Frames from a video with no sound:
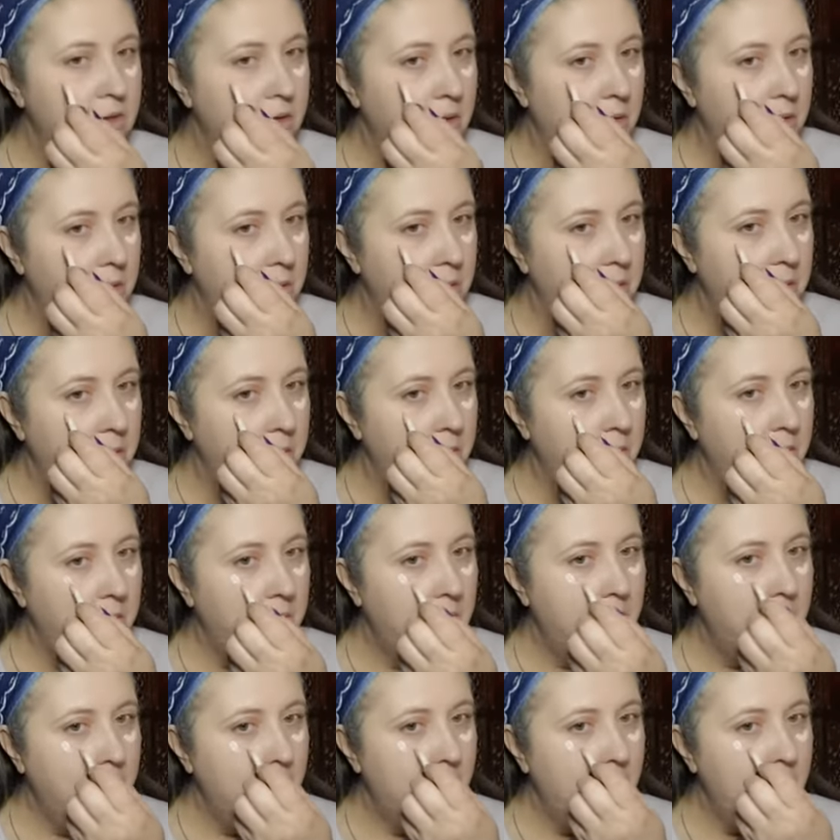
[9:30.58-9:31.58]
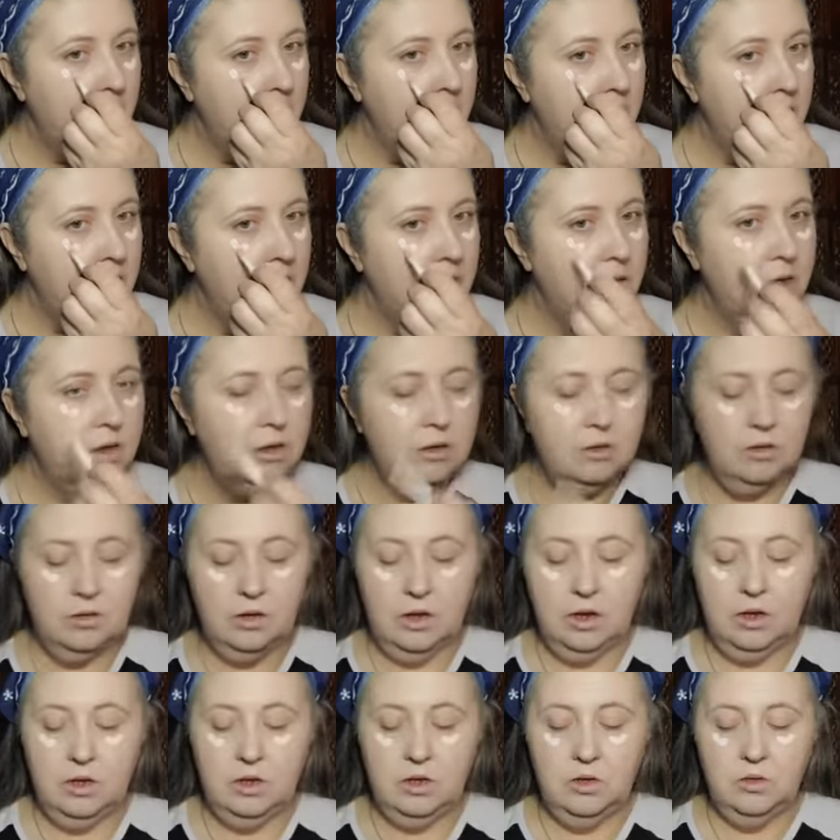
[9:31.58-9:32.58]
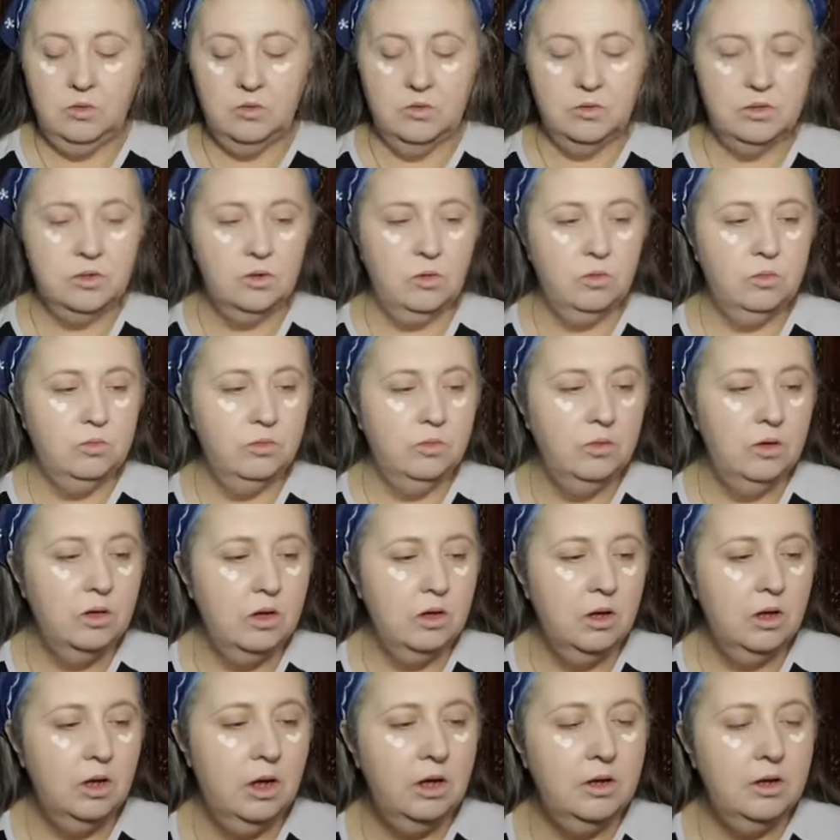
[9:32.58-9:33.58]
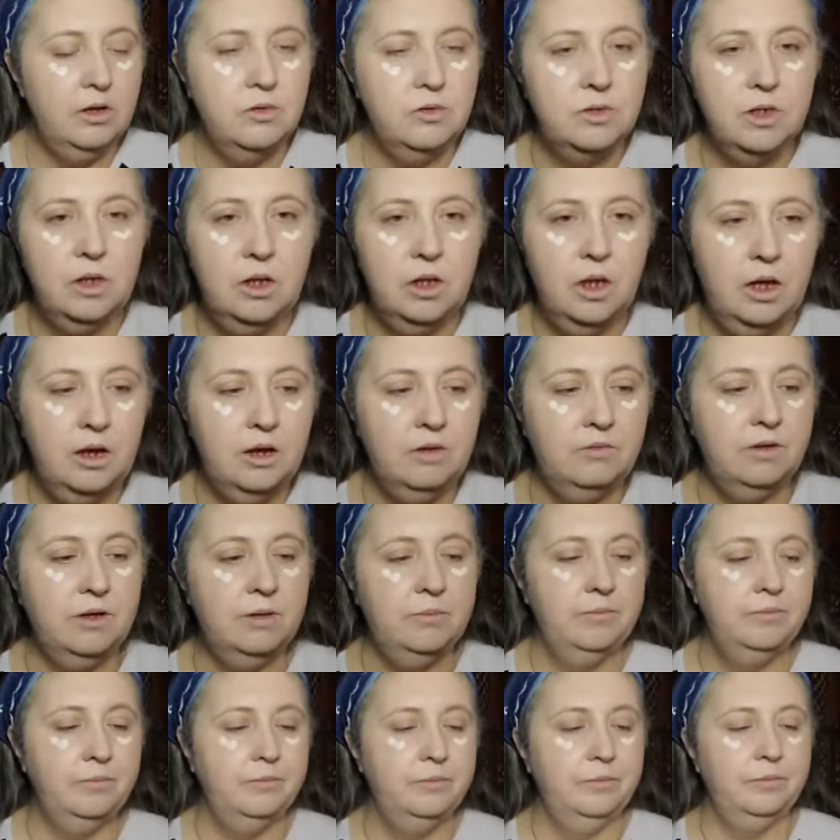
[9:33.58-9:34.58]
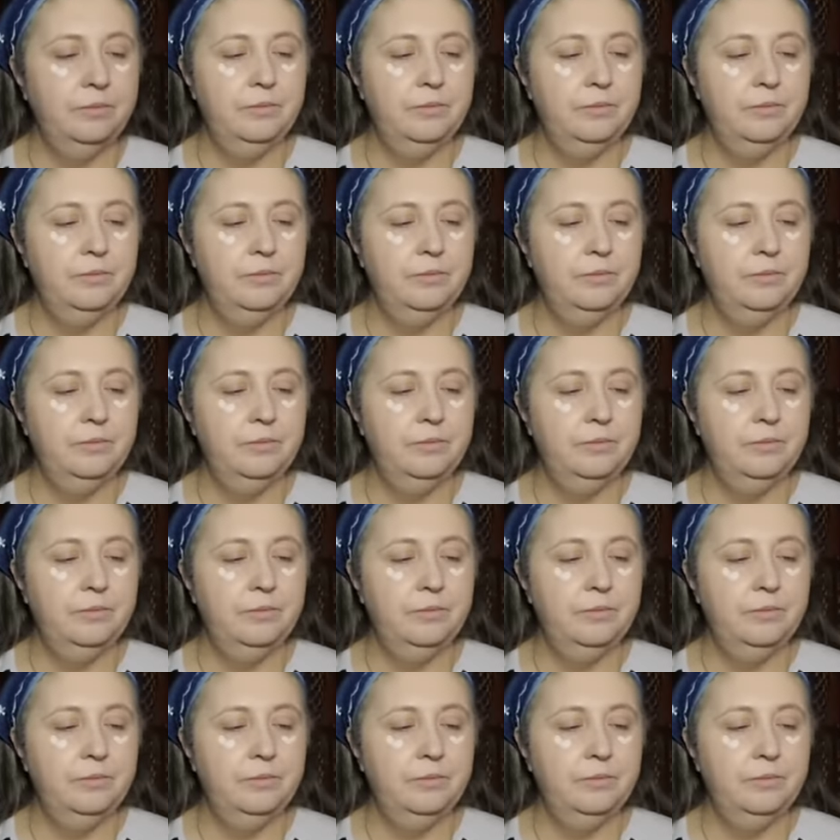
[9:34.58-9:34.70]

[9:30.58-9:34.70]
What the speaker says: So, and I use a lot of it.